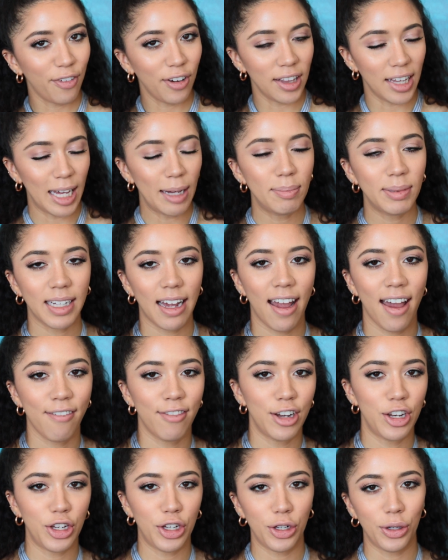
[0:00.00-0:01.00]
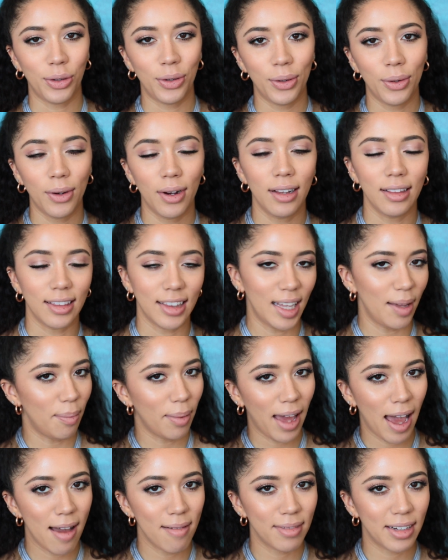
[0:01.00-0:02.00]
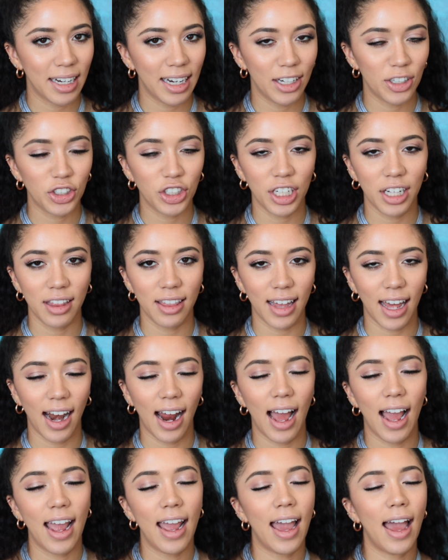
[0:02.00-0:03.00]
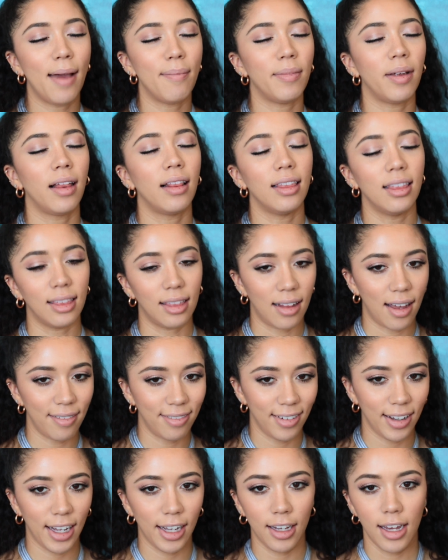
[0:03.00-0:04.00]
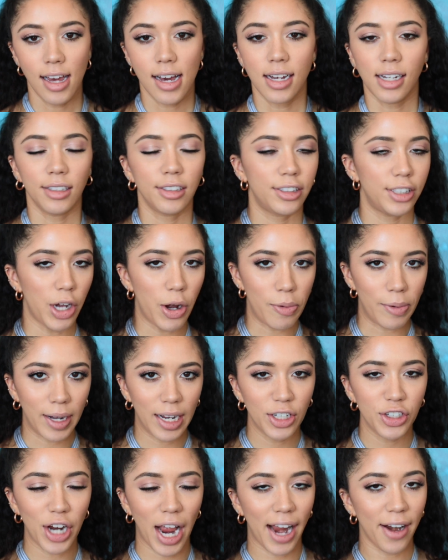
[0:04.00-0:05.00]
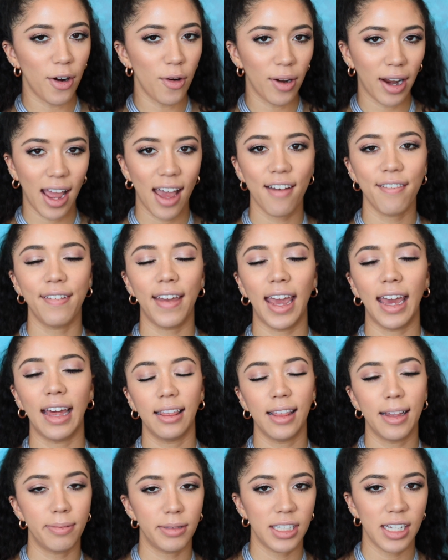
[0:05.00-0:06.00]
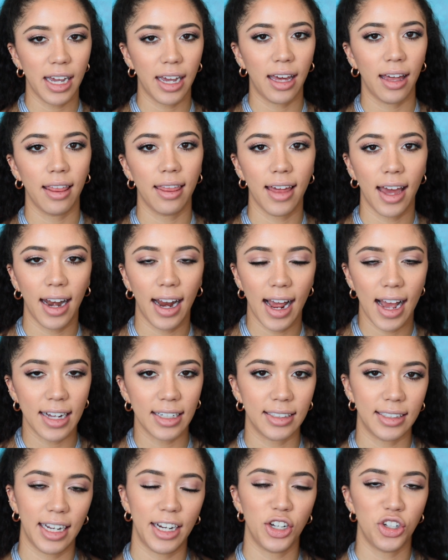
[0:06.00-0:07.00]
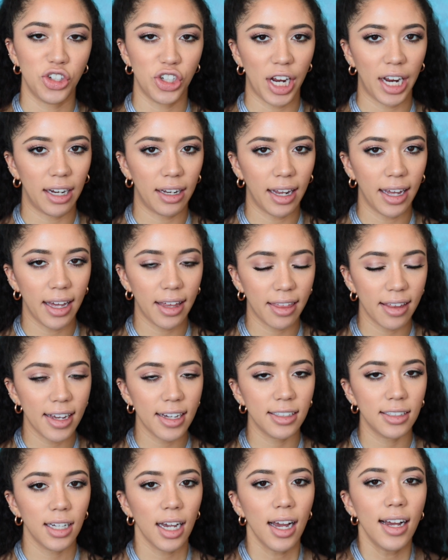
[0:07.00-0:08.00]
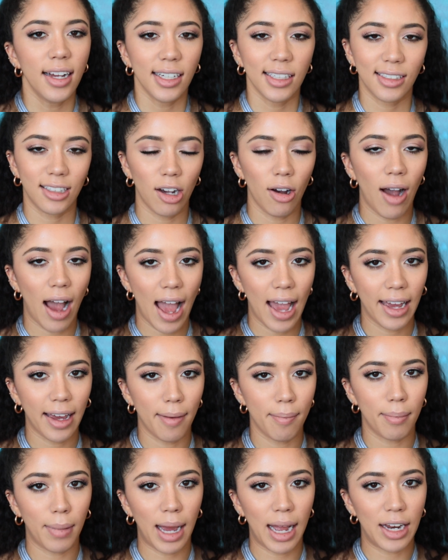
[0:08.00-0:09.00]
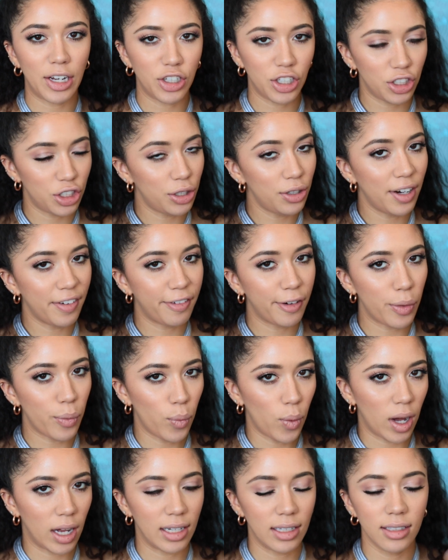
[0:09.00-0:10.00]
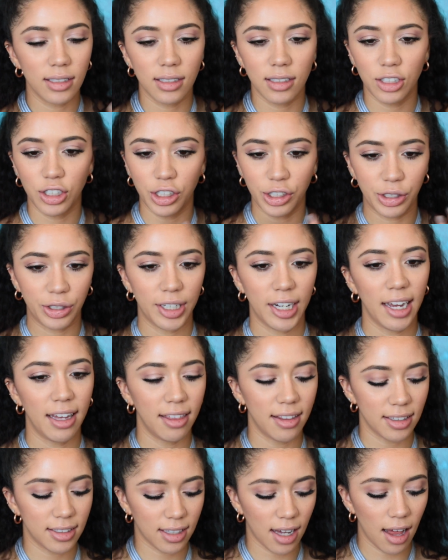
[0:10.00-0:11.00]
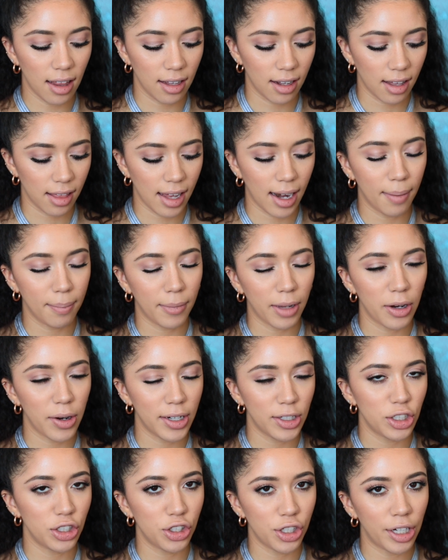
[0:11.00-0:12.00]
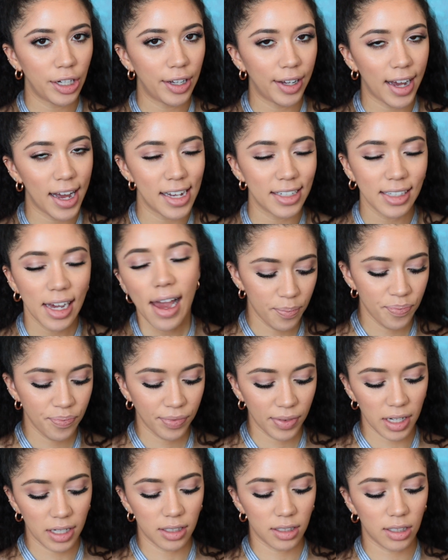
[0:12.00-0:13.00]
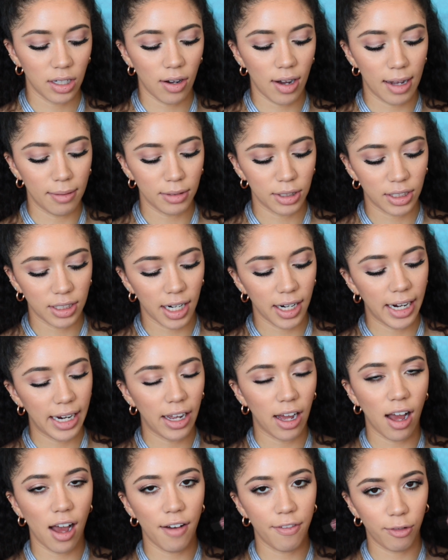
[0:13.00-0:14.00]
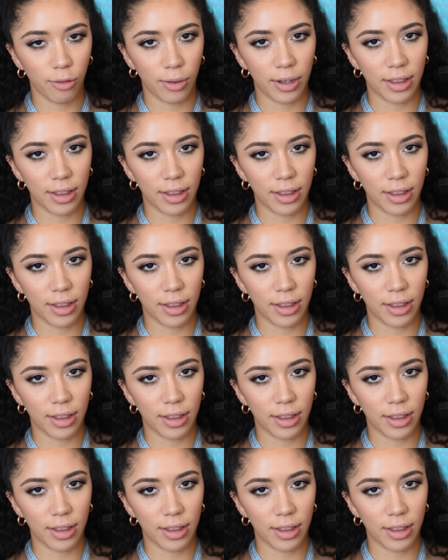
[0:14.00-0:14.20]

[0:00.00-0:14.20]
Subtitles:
for lips, I have a new lip combination that I am loving so much. I don't have lipstick that has a shade like this, so I combined two different ones to create this color that I'm going to show you guys. So I'm starting off